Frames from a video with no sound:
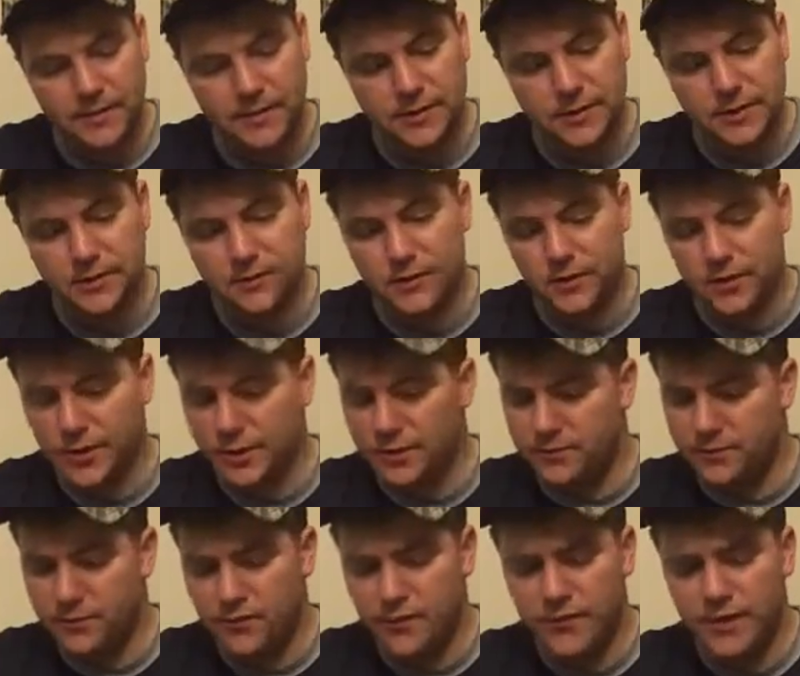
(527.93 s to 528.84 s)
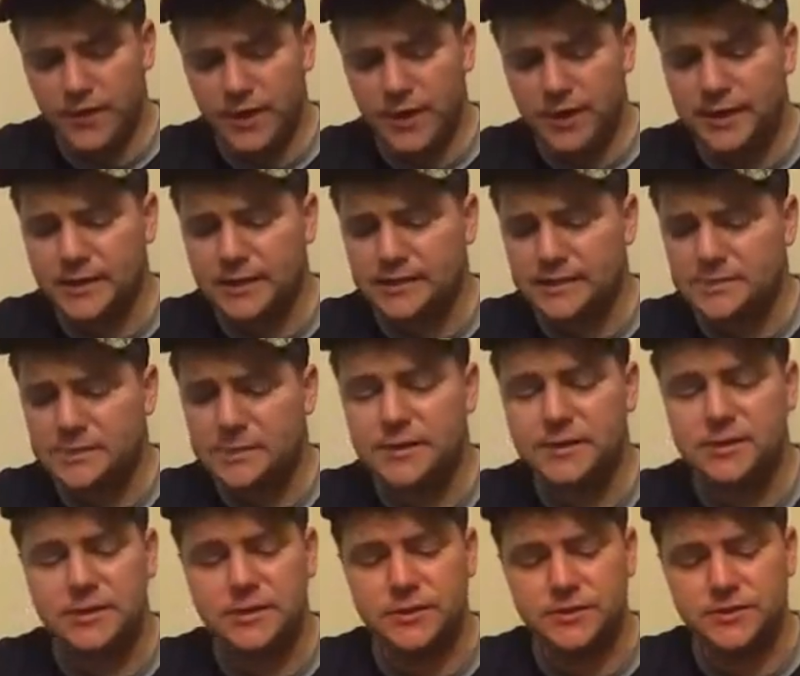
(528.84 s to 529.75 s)
Then you have heard more than I can
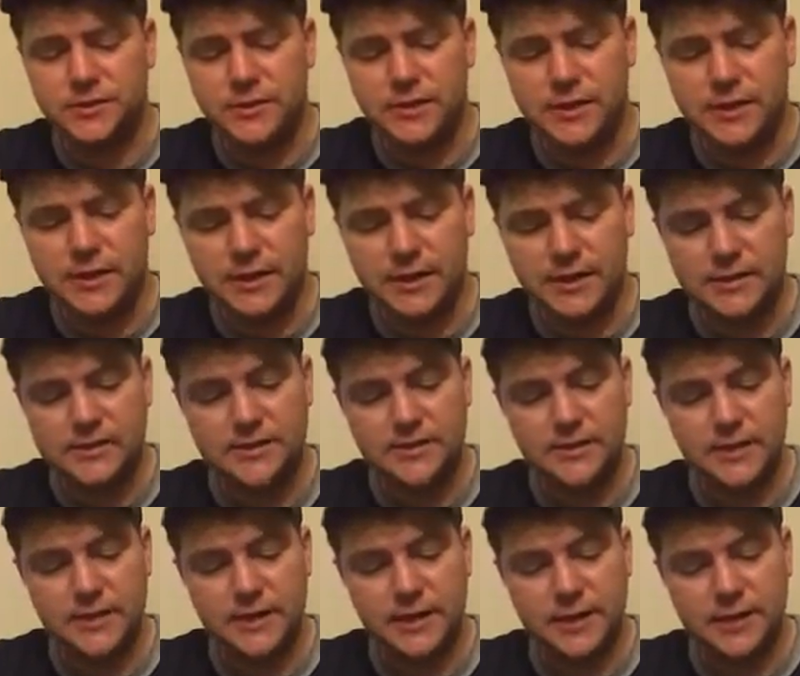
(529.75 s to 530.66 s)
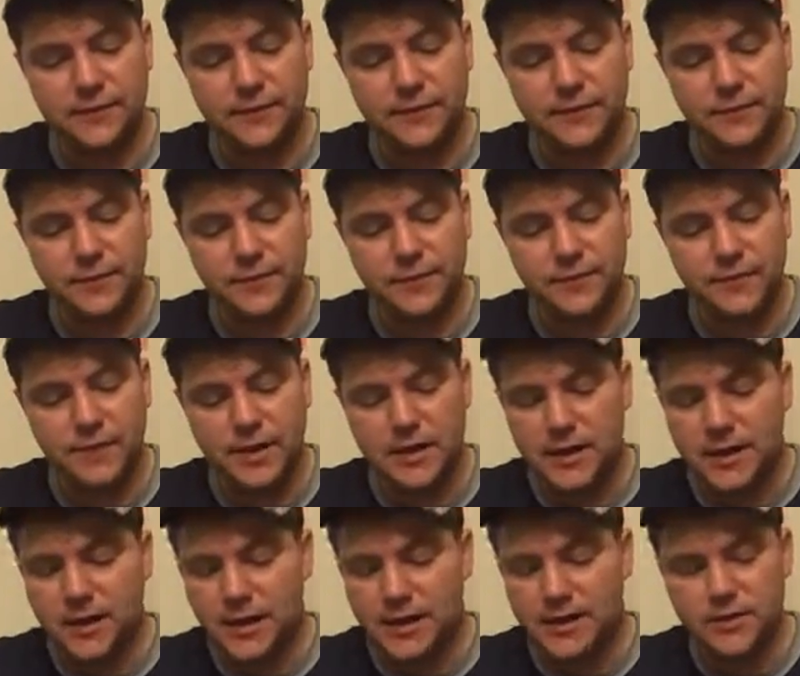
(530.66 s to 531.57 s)
speak to, answered the gaffer.
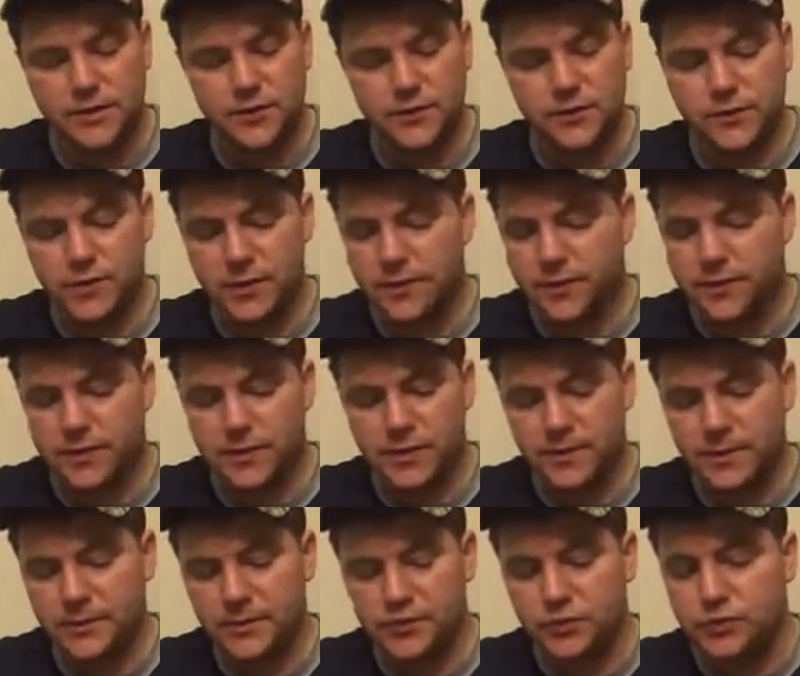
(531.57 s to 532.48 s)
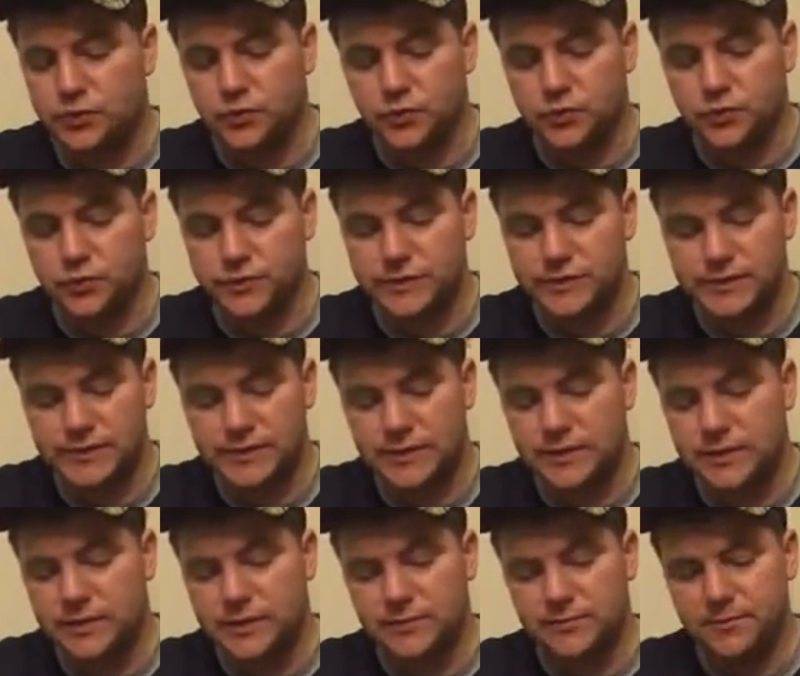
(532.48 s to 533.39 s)
I know nothing about jewels.
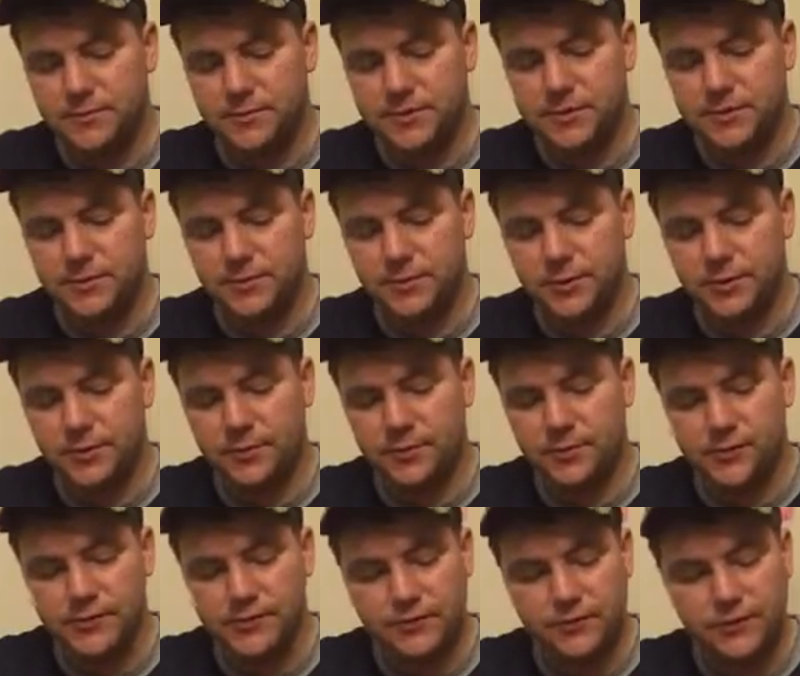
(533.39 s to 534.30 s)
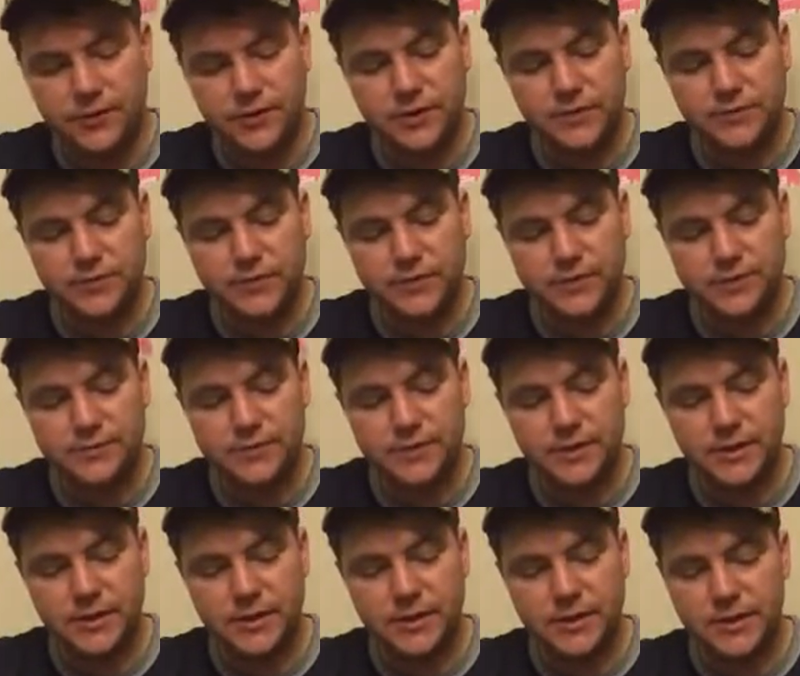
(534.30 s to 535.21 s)
Mr. Bilbo is free with his
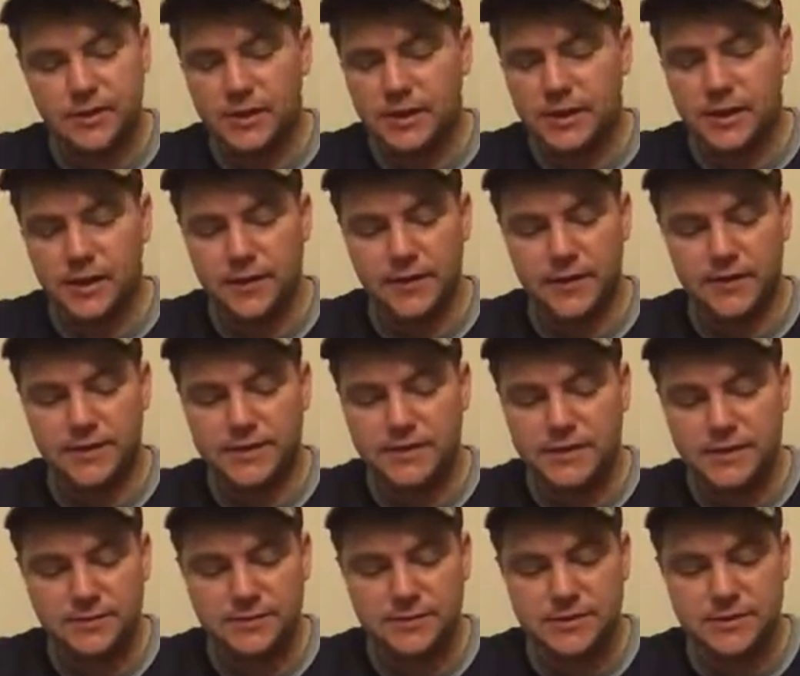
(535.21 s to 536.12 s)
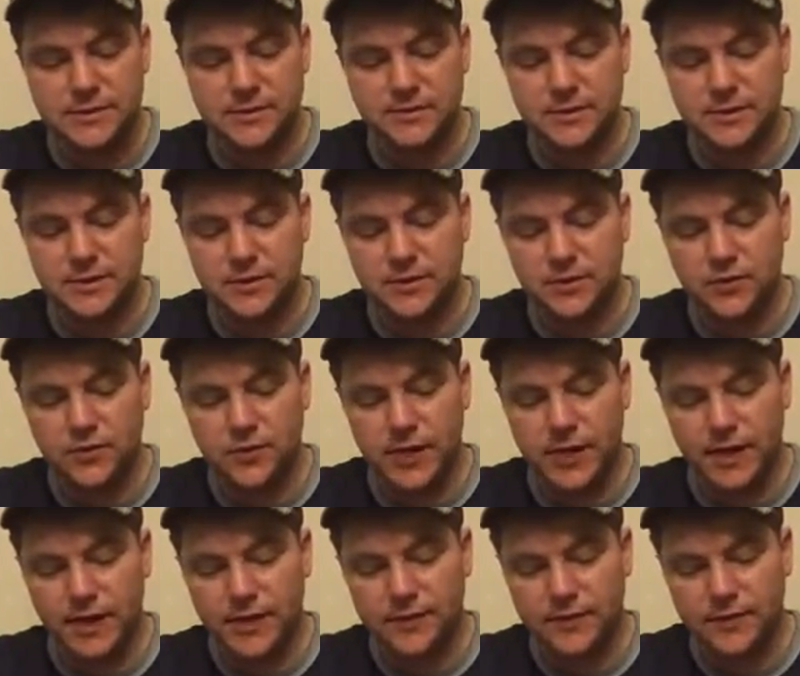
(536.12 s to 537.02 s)
money, and there seems to be no
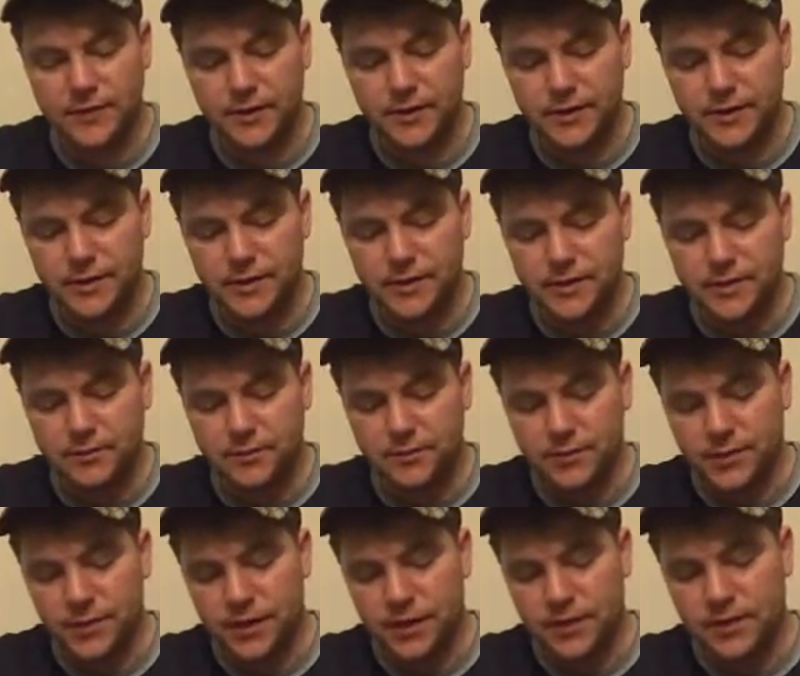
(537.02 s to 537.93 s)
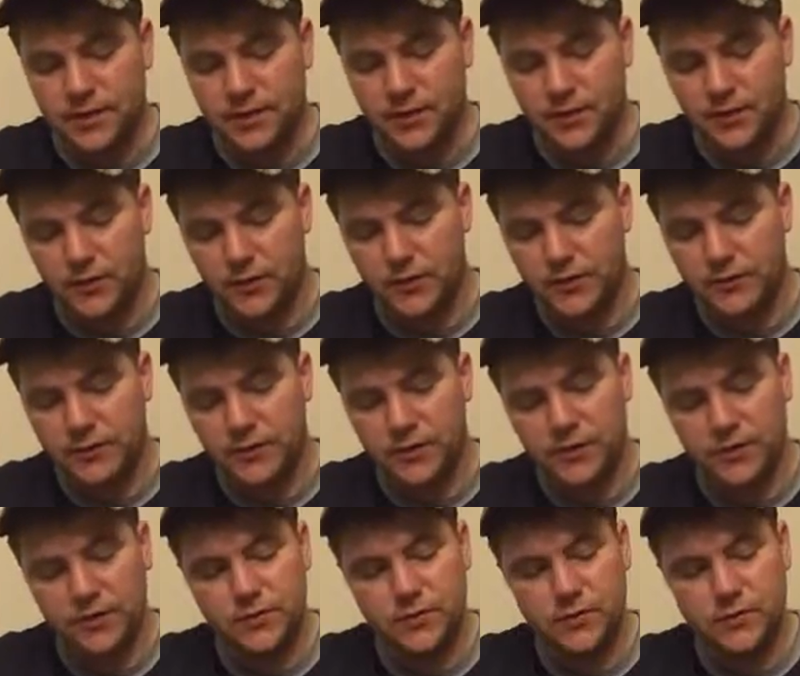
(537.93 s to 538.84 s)
lack of it. But I know of
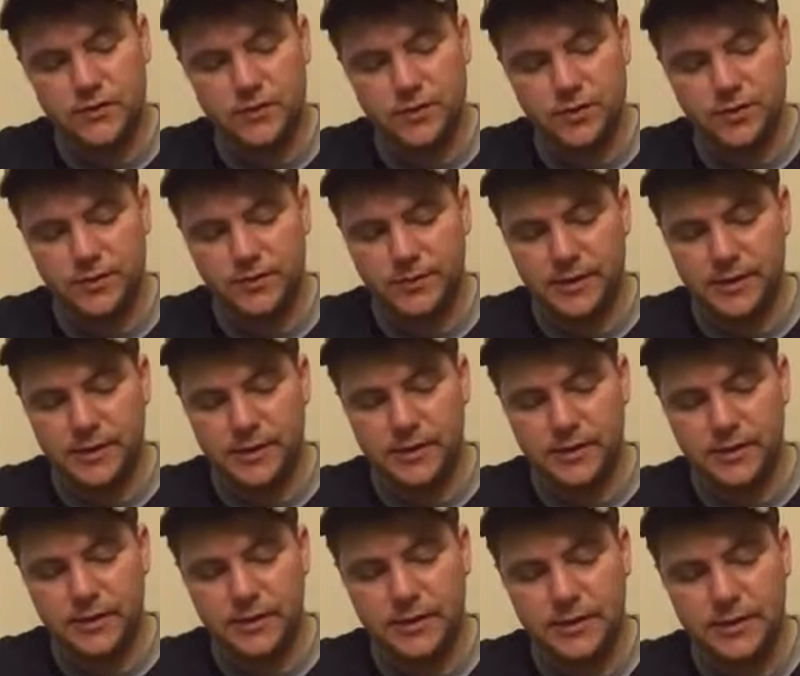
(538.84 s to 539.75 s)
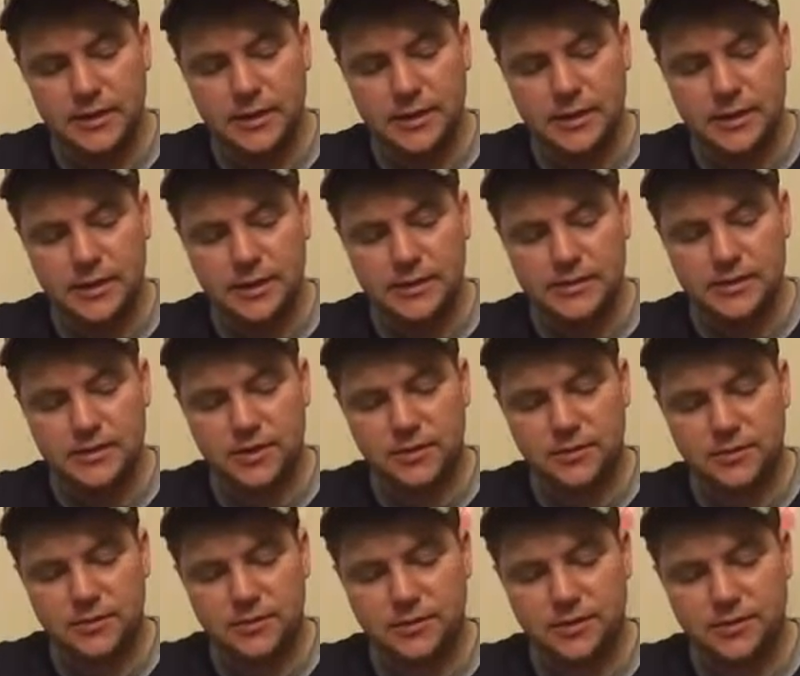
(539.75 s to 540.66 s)
no tunnel making. I saw
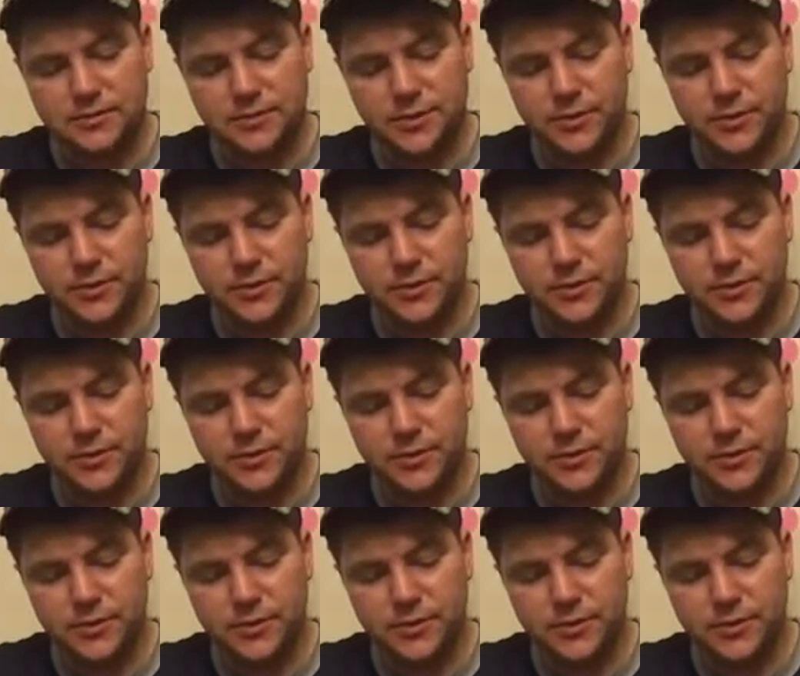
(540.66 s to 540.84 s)
Mr.